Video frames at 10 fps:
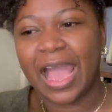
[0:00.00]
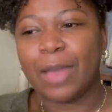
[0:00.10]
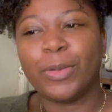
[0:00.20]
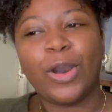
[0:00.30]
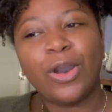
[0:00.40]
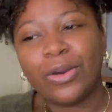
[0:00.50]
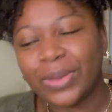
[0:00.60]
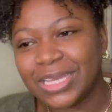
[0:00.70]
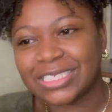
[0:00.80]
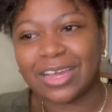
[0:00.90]
I'm
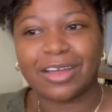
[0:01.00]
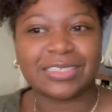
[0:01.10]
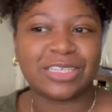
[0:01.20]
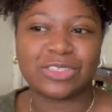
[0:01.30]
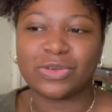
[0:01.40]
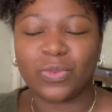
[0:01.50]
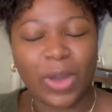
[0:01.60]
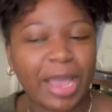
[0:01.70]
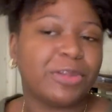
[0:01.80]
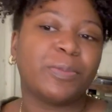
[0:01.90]
always shocked as to
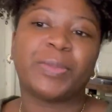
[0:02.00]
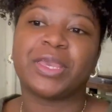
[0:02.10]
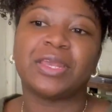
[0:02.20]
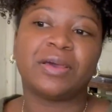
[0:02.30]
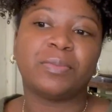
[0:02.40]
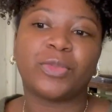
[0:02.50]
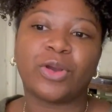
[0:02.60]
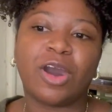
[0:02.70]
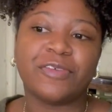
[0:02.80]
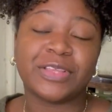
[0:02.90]
why I don't pick it up more
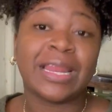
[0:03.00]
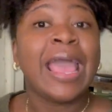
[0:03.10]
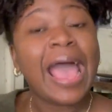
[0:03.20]
often,